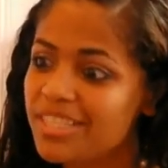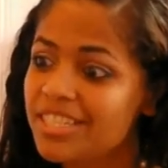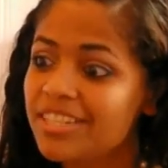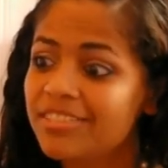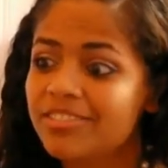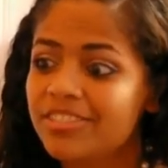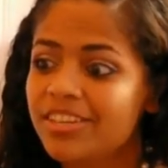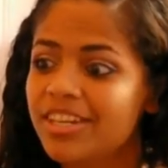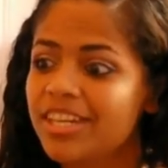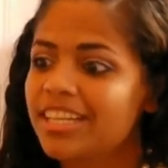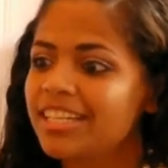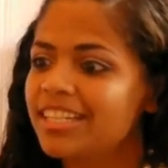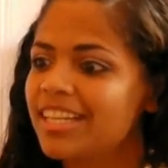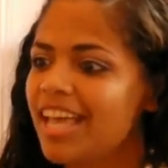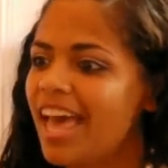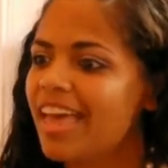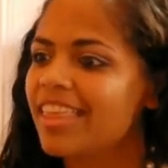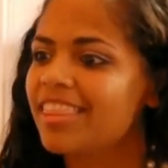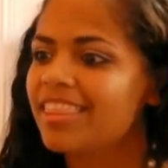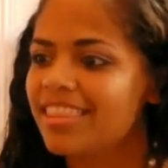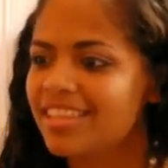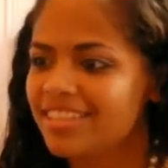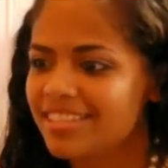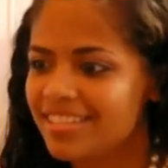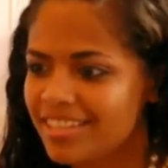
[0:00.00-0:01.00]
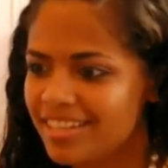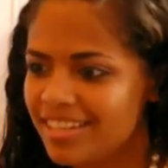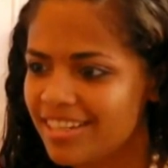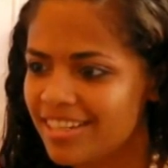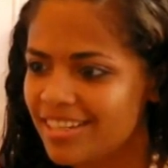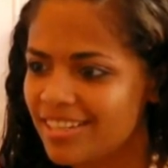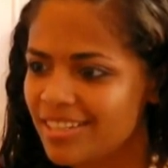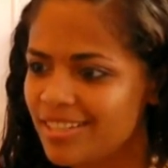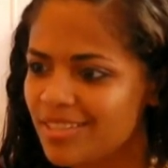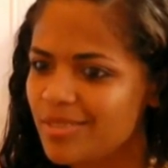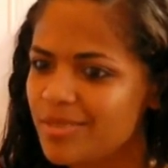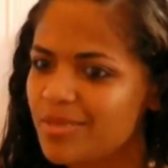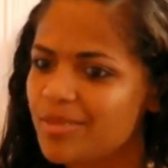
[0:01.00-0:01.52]
different
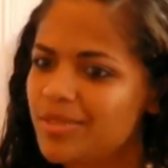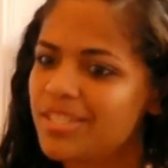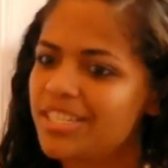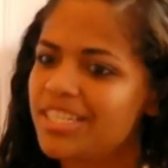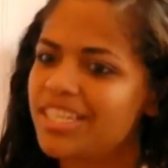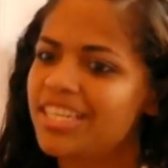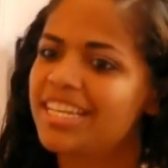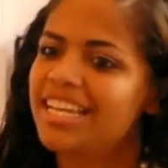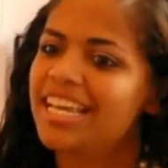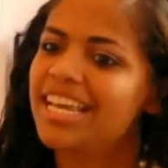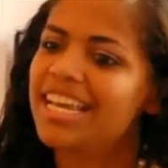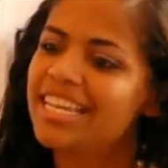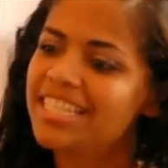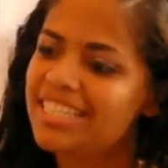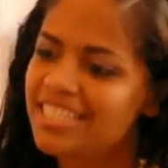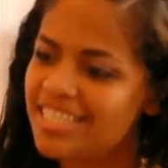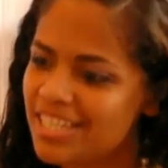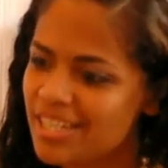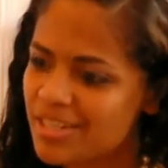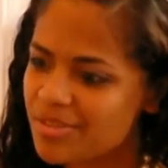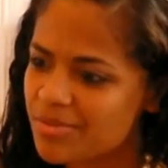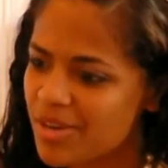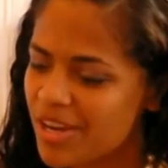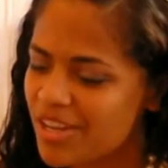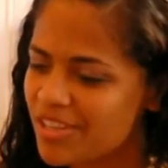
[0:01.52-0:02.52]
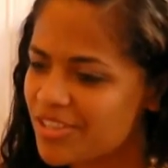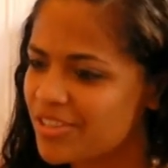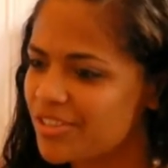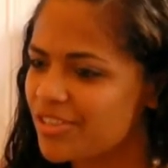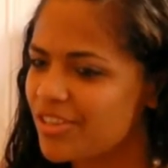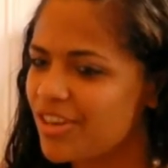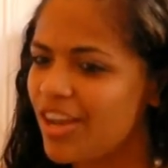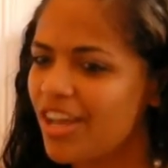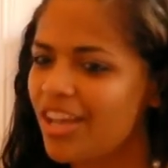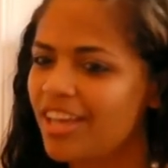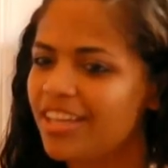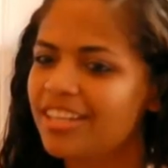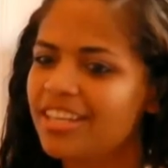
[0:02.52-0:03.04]
ethnicities. You see an Indian
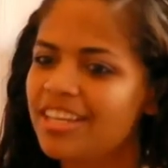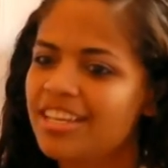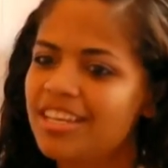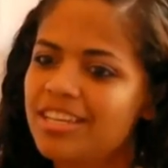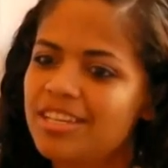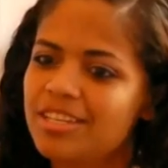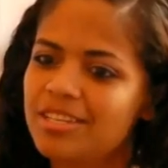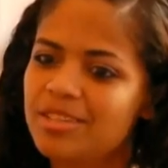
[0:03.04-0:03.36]
restaurant,